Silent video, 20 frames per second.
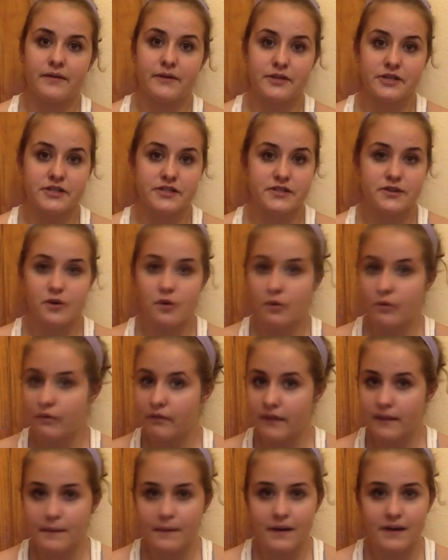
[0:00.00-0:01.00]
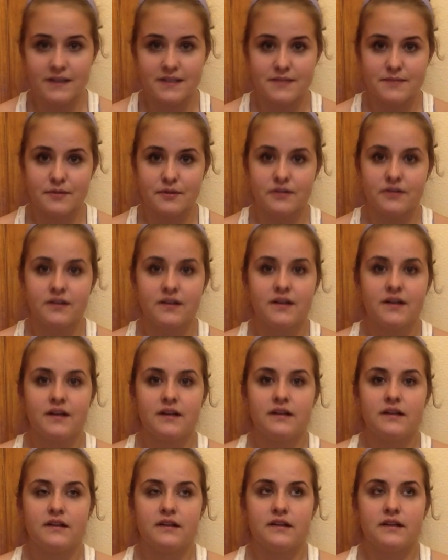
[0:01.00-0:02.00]
which is totally possible.
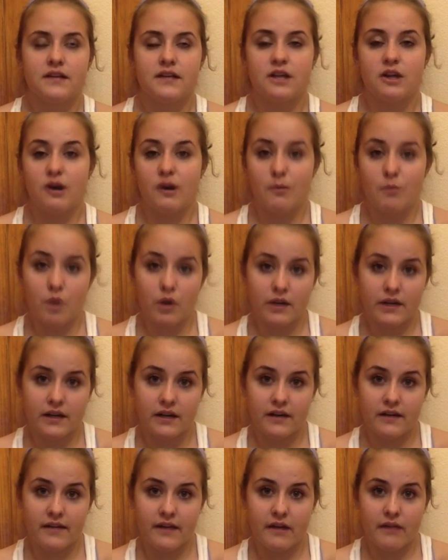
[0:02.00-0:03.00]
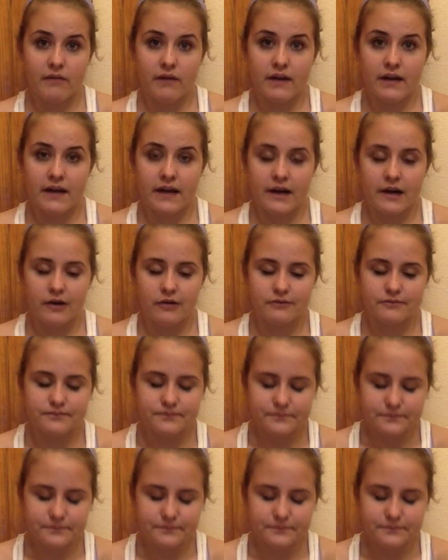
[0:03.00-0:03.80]
You know, I'm working on that right now.